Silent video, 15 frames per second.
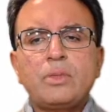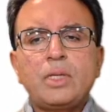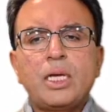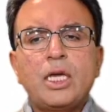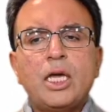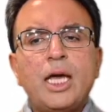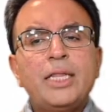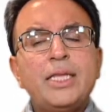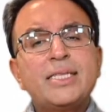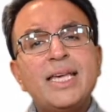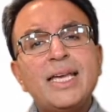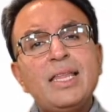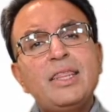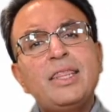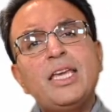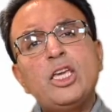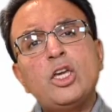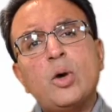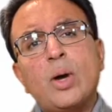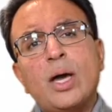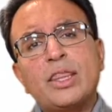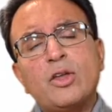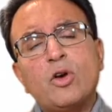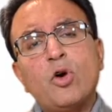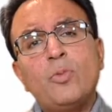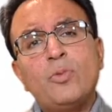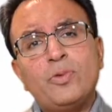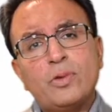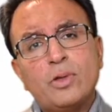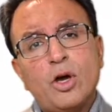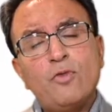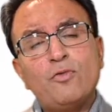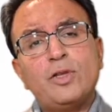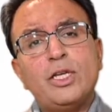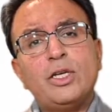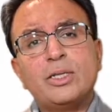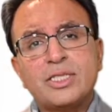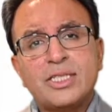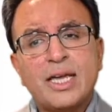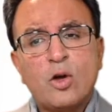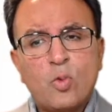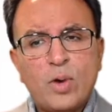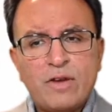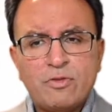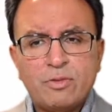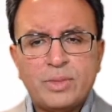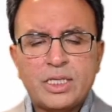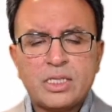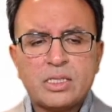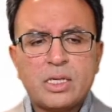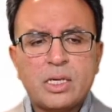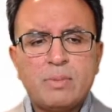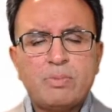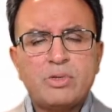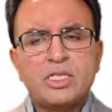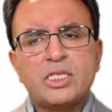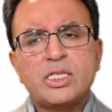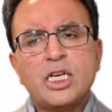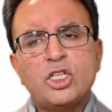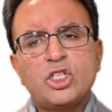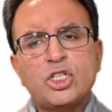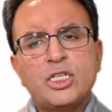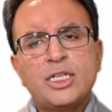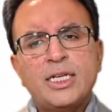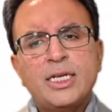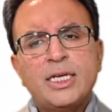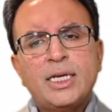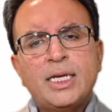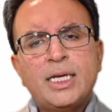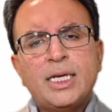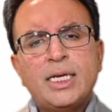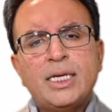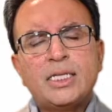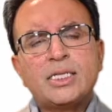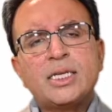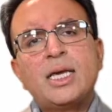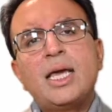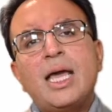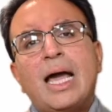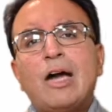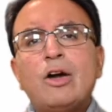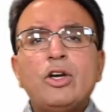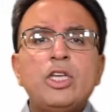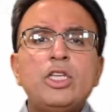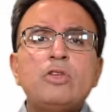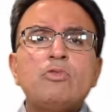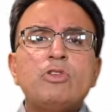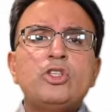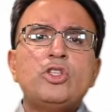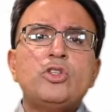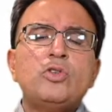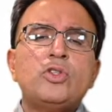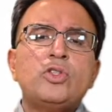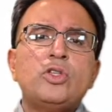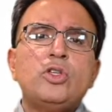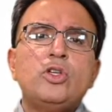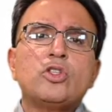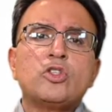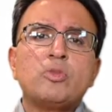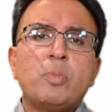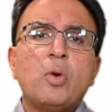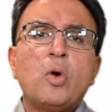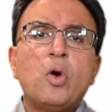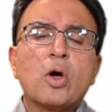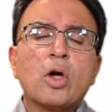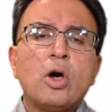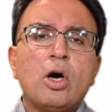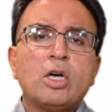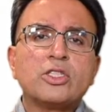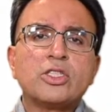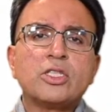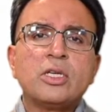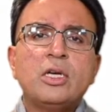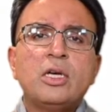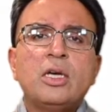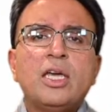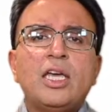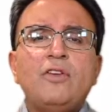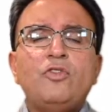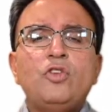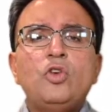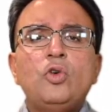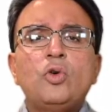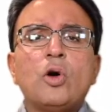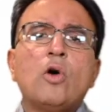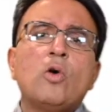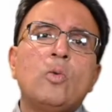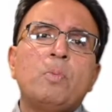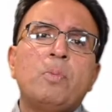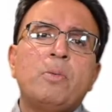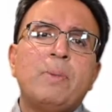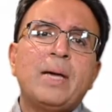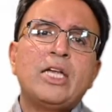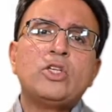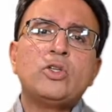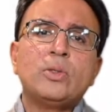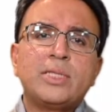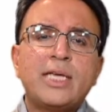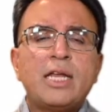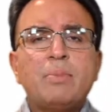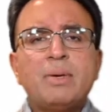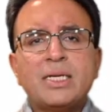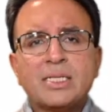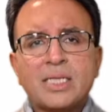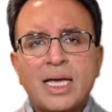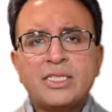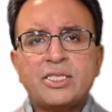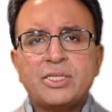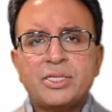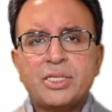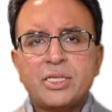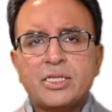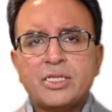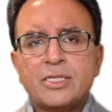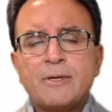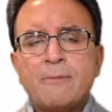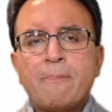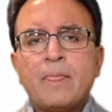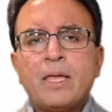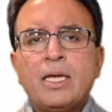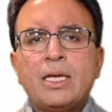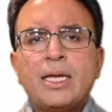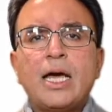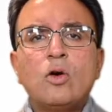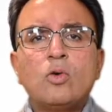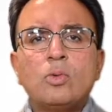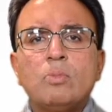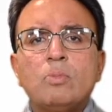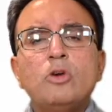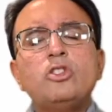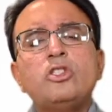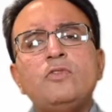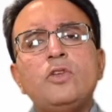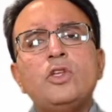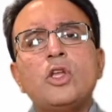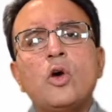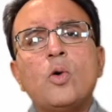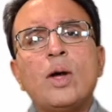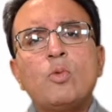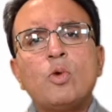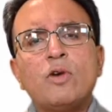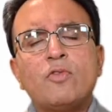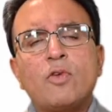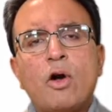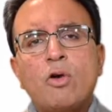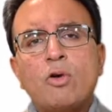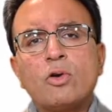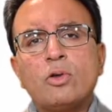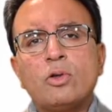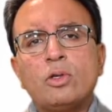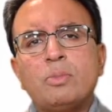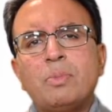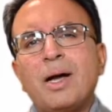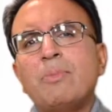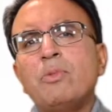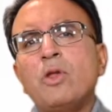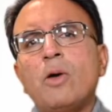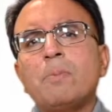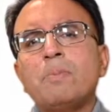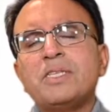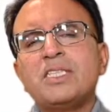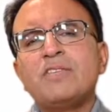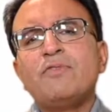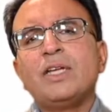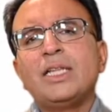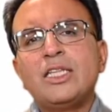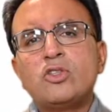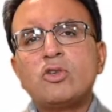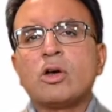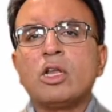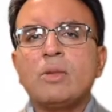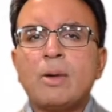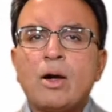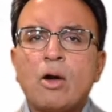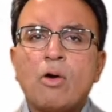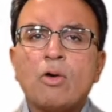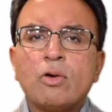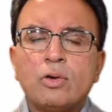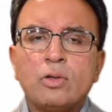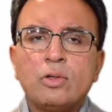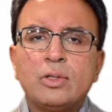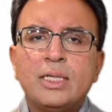And the second thing hopefully you'll take away from this presentation is, how can you reduce your support costs if you own perpetual database licenses? Now, most of you know I work for Oracle, but I'm not specifically talking about Oracle.